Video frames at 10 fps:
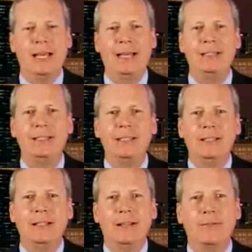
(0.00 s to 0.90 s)
that
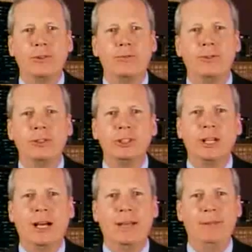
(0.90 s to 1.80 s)
for the first
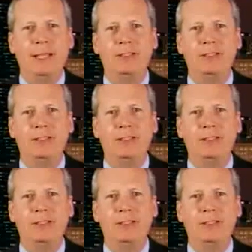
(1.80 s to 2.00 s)
time,